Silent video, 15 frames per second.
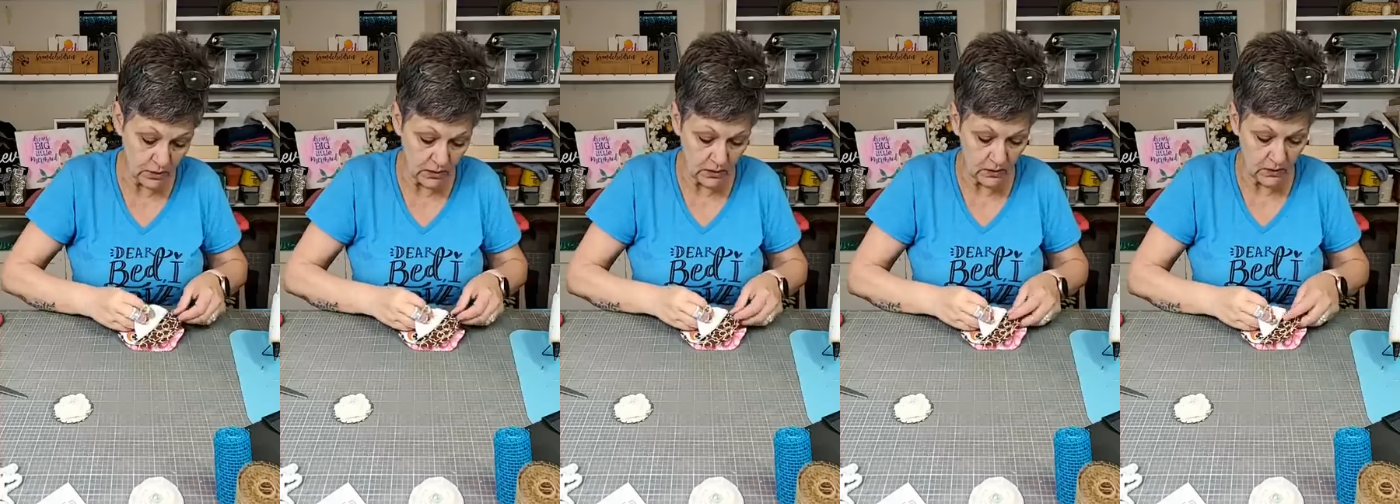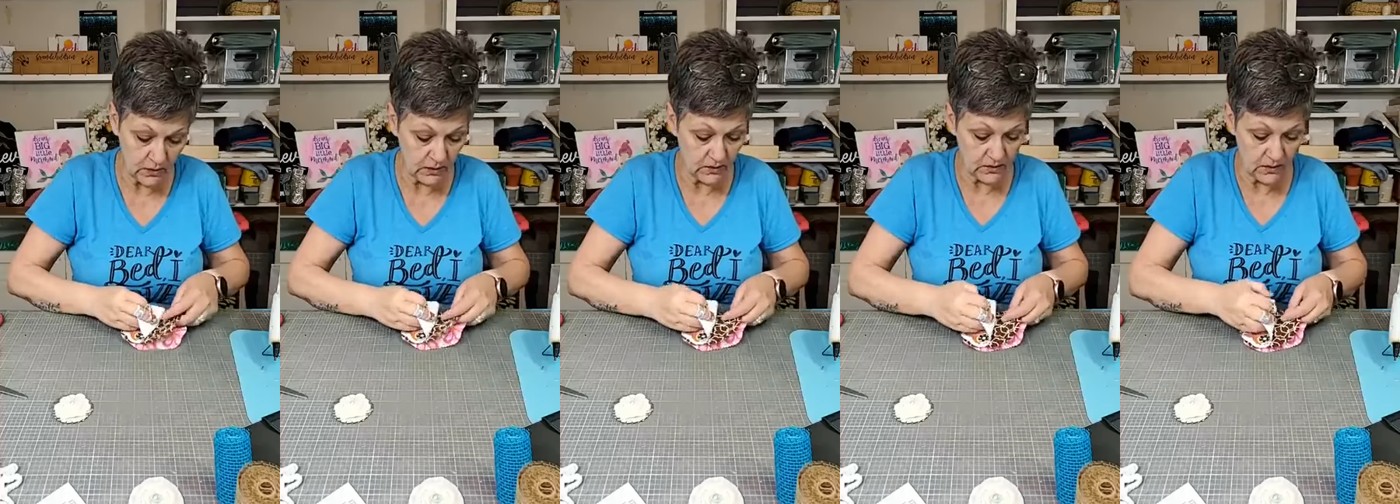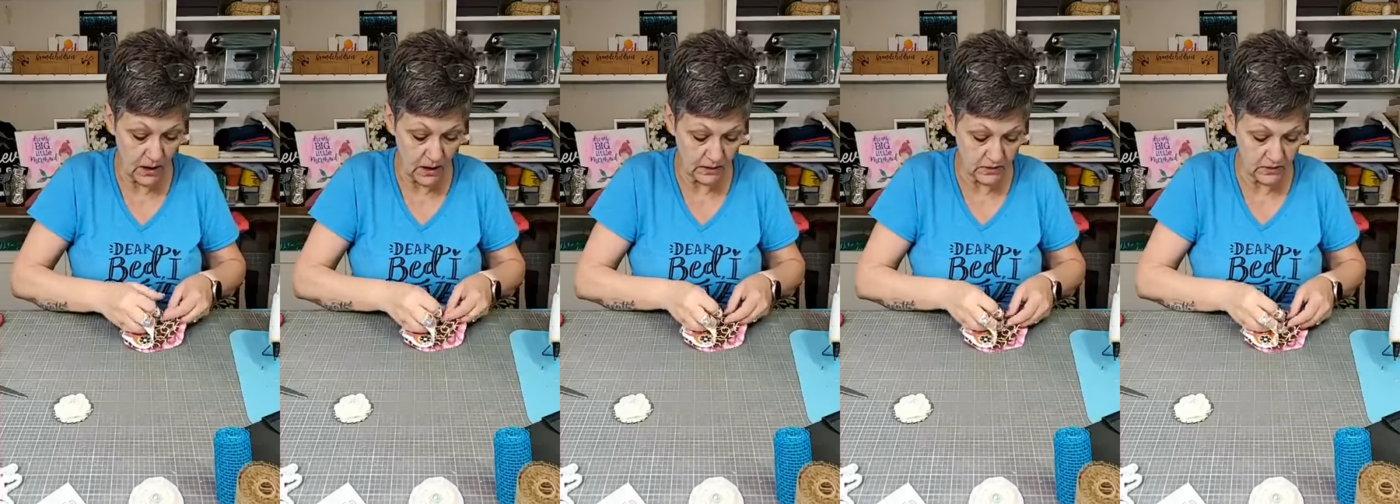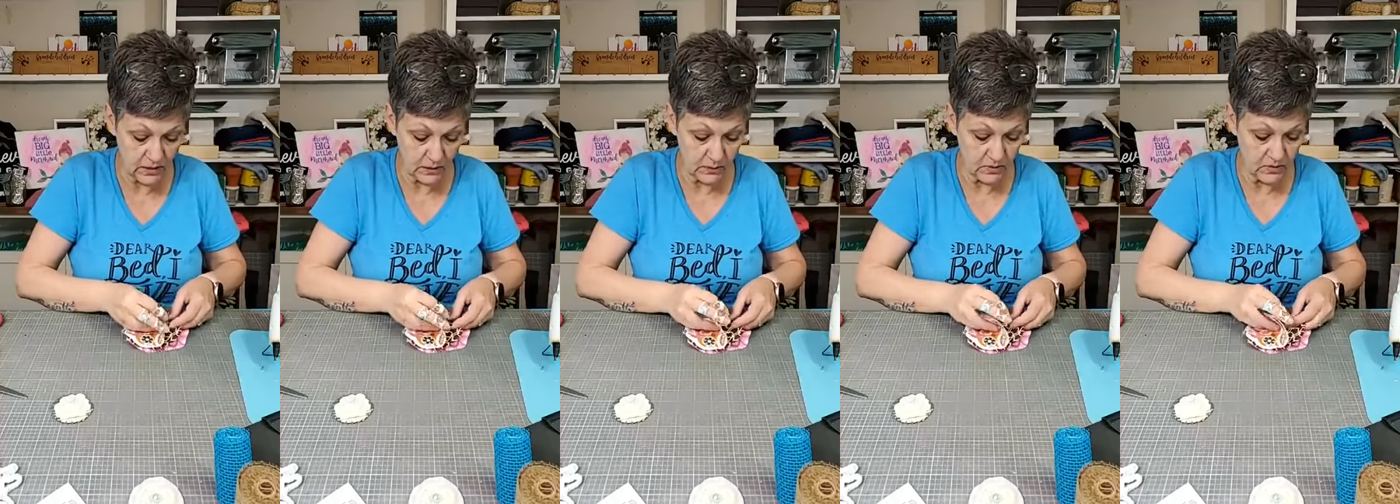it in the exact
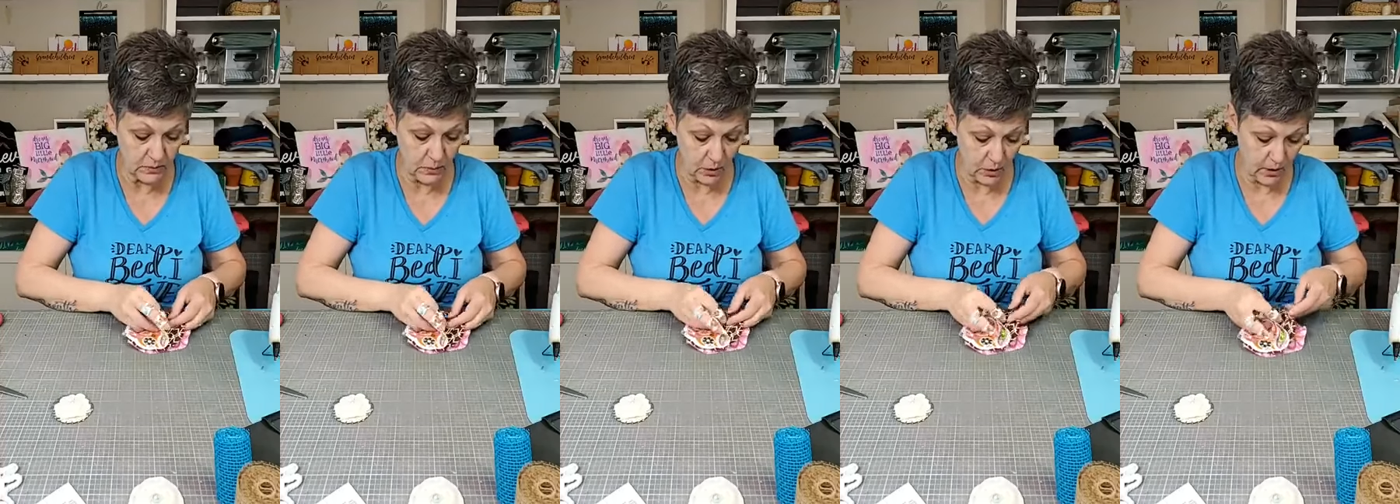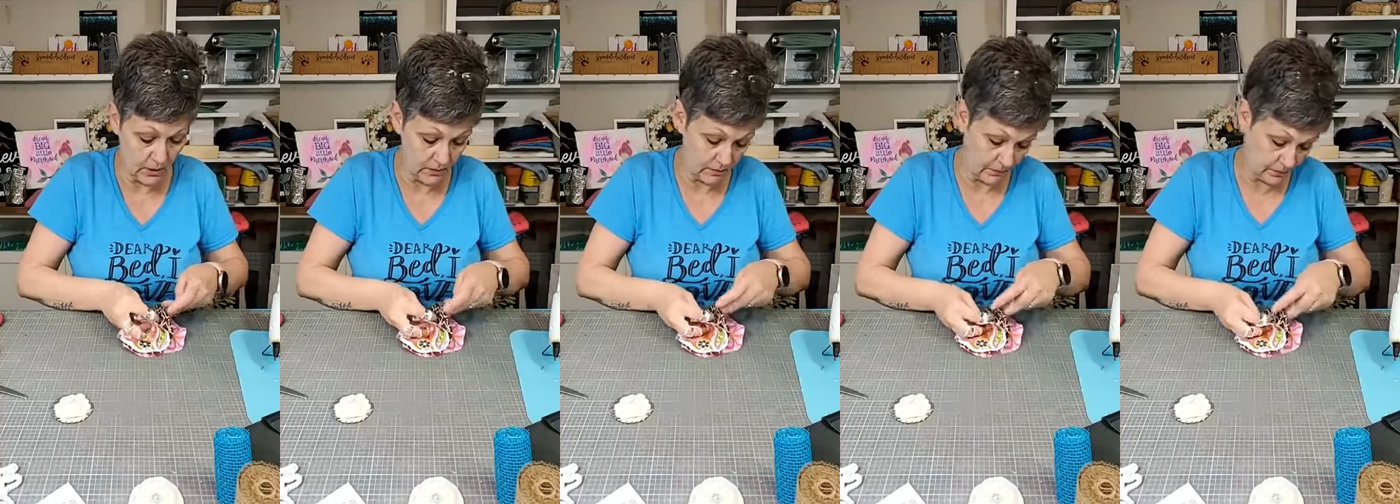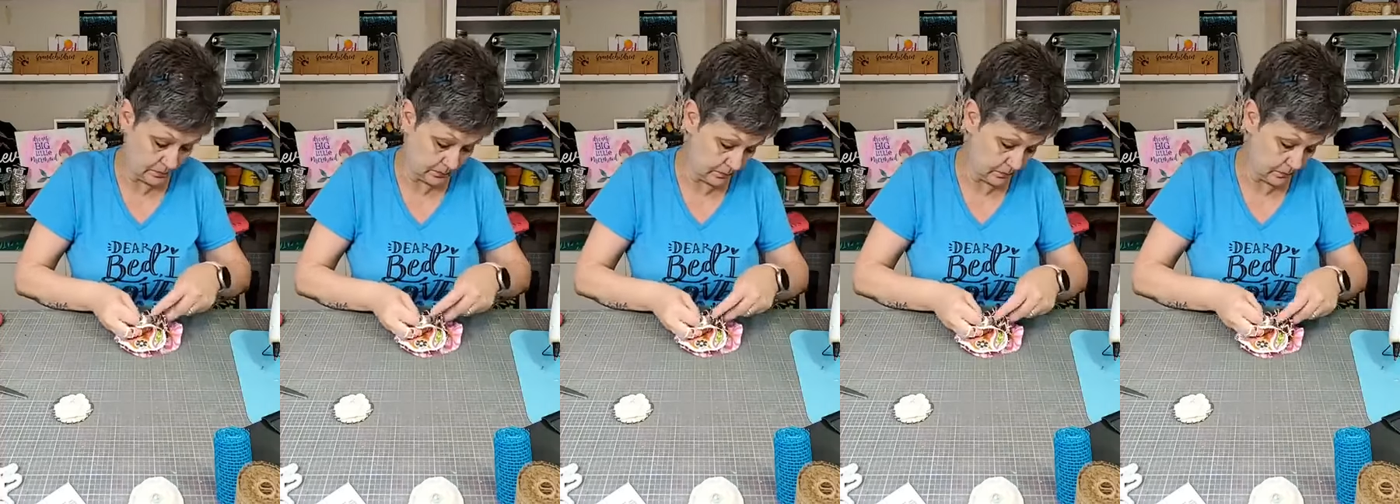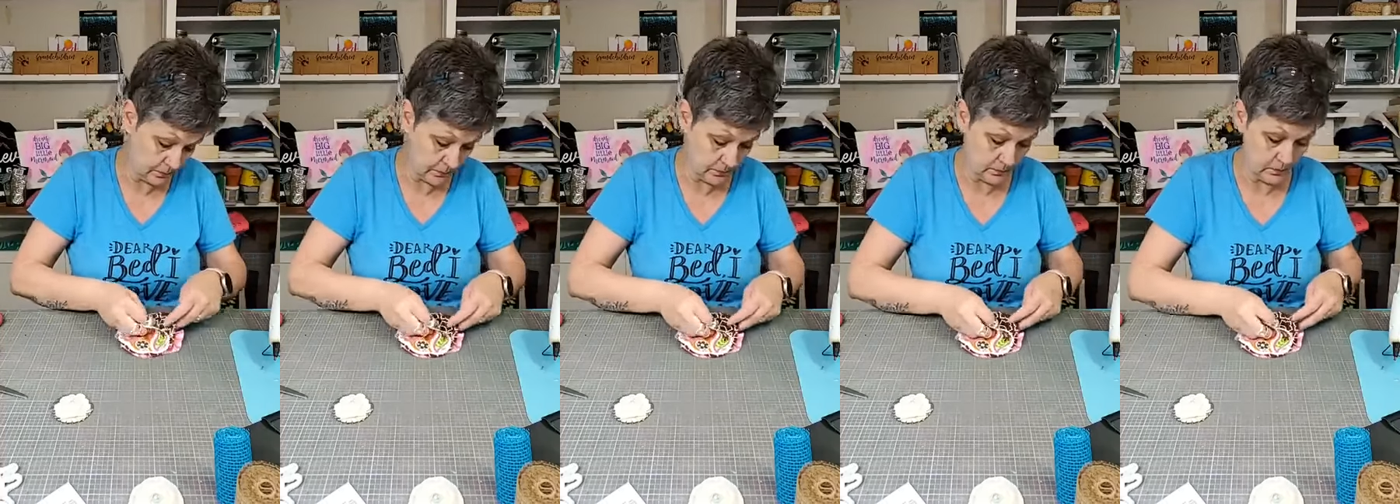same spot
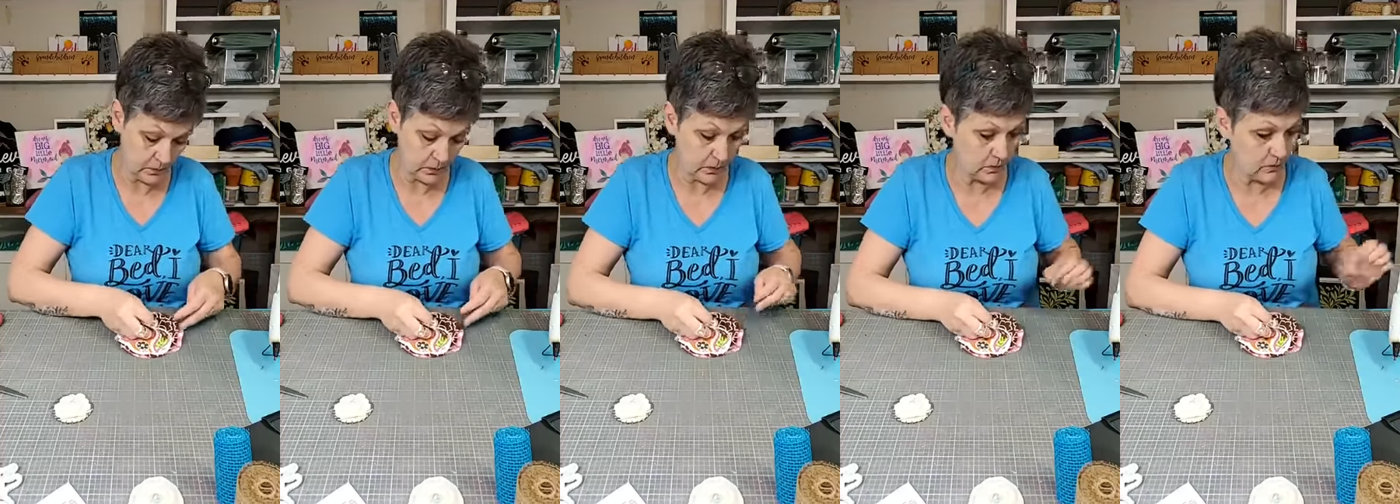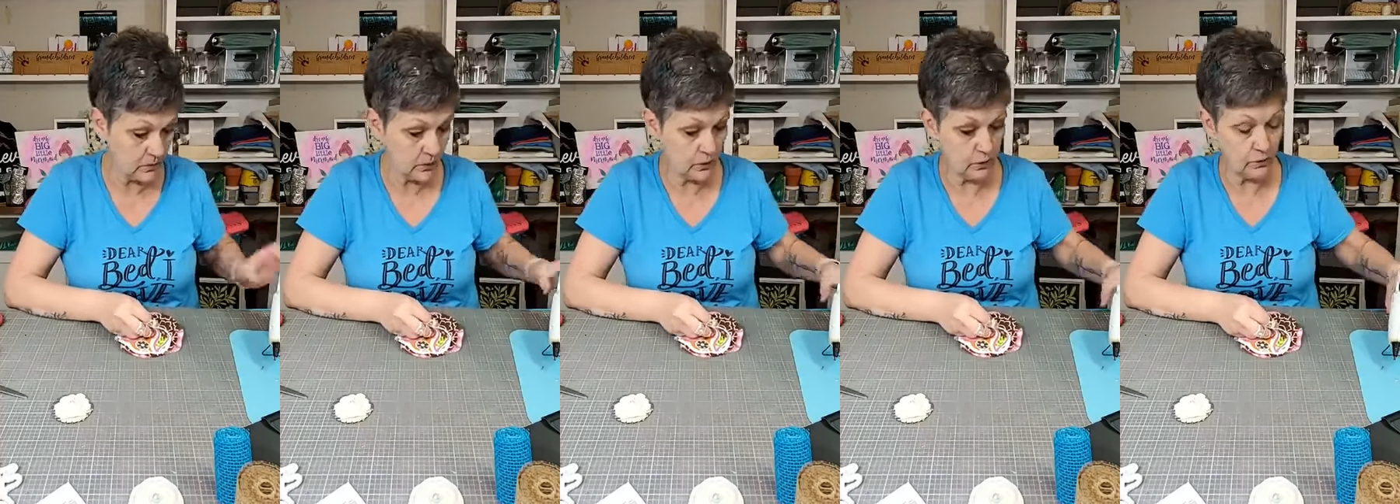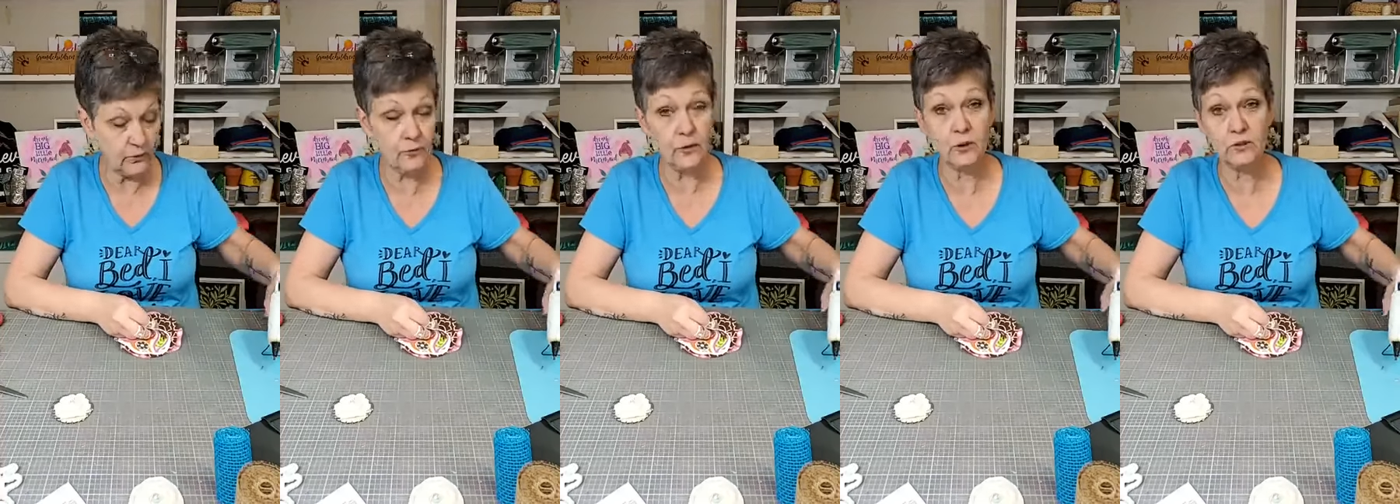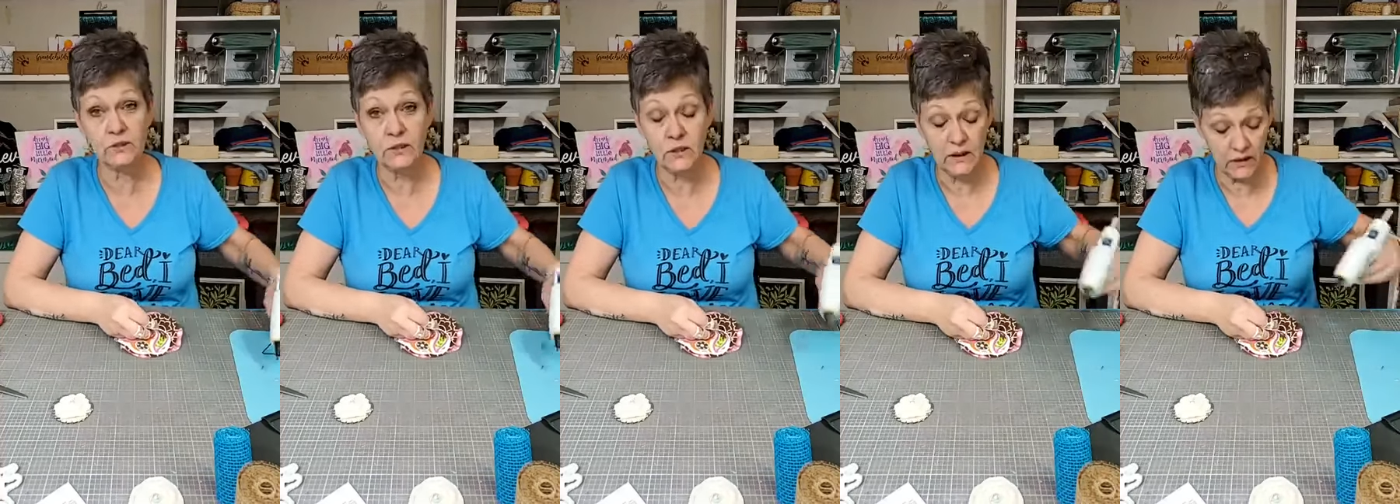that your
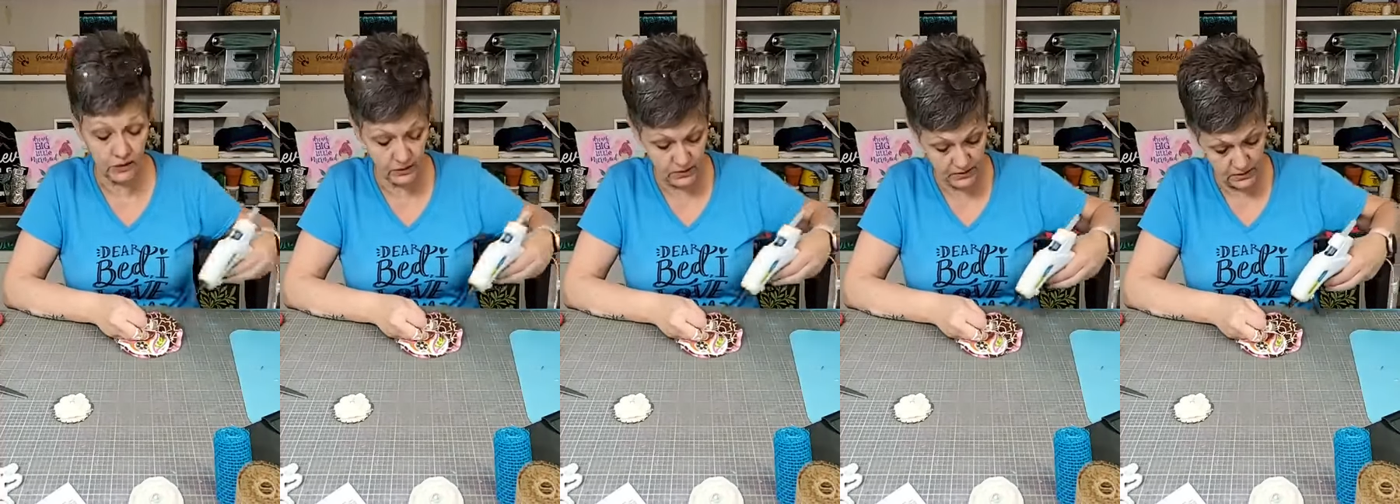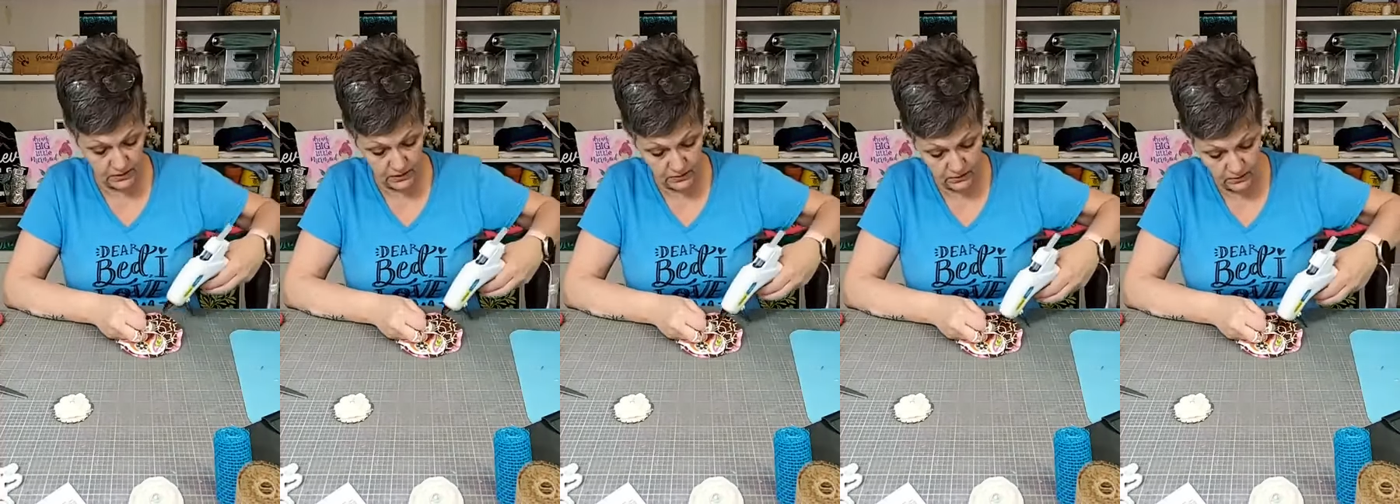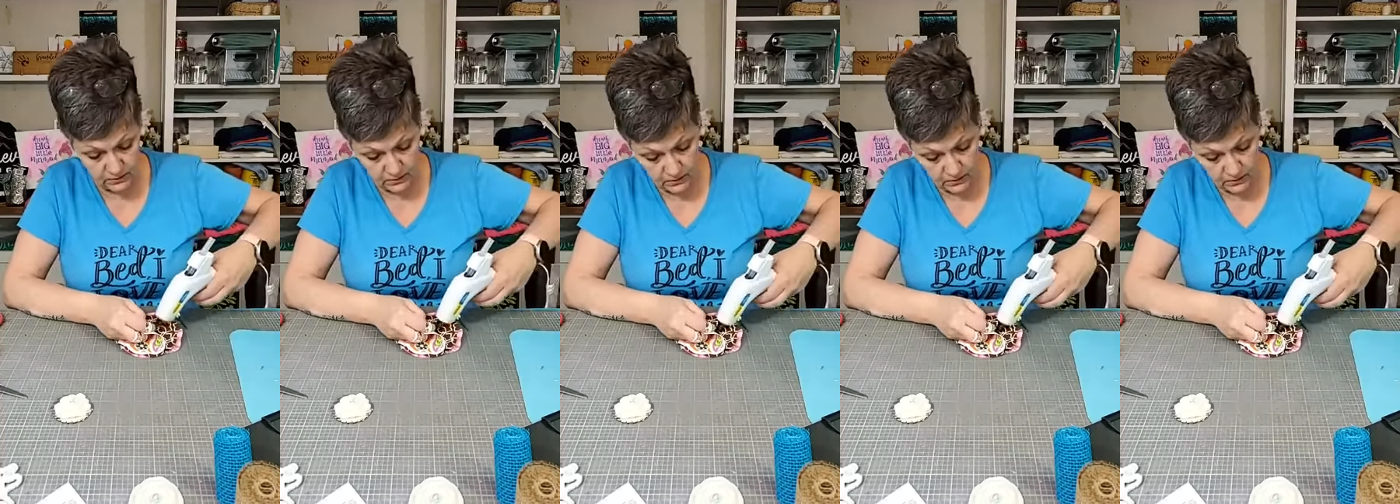first layer is in,